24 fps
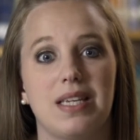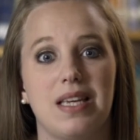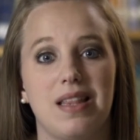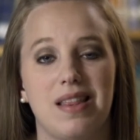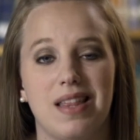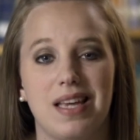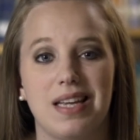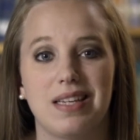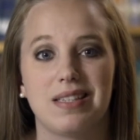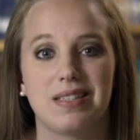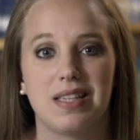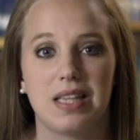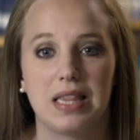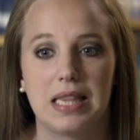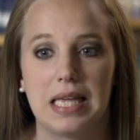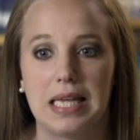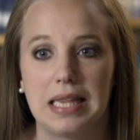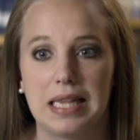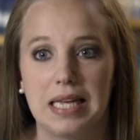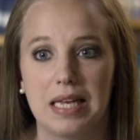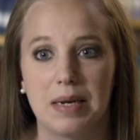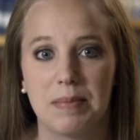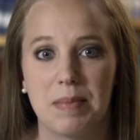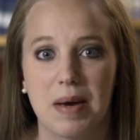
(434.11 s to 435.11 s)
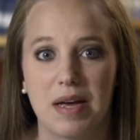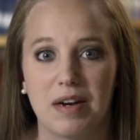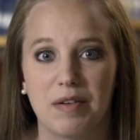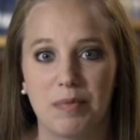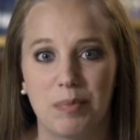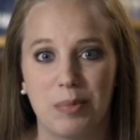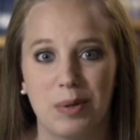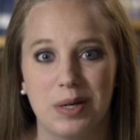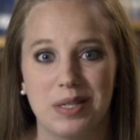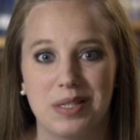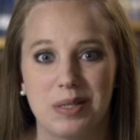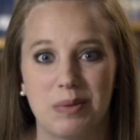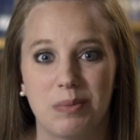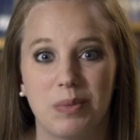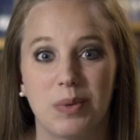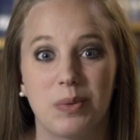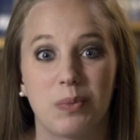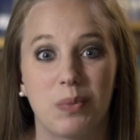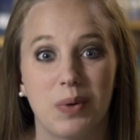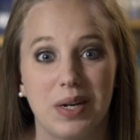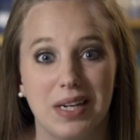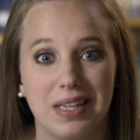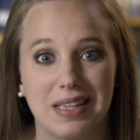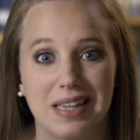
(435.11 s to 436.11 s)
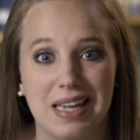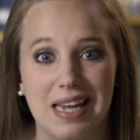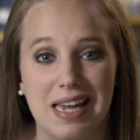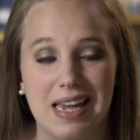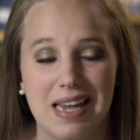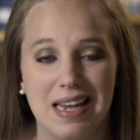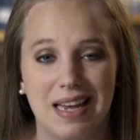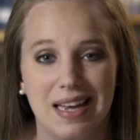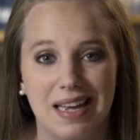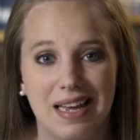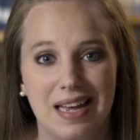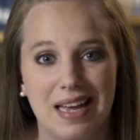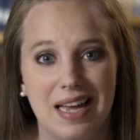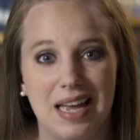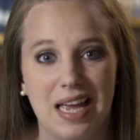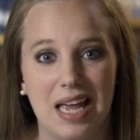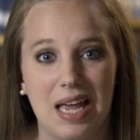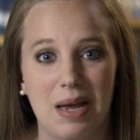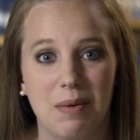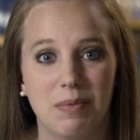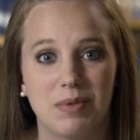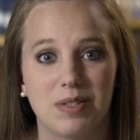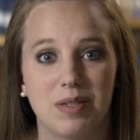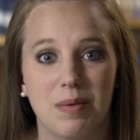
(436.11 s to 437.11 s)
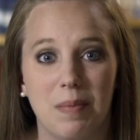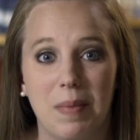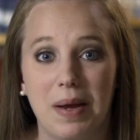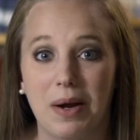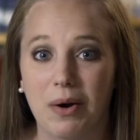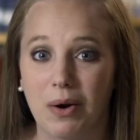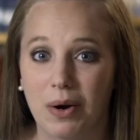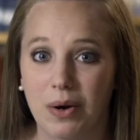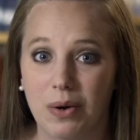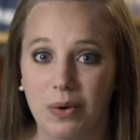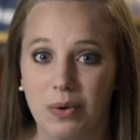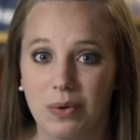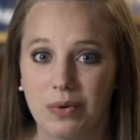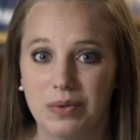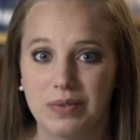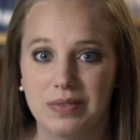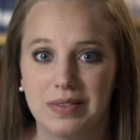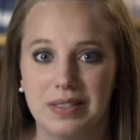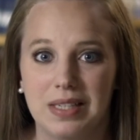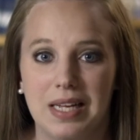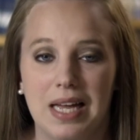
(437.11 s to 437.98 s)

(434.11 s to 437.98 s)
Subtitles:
he thinks that they let him out of prison when really it was a miracle.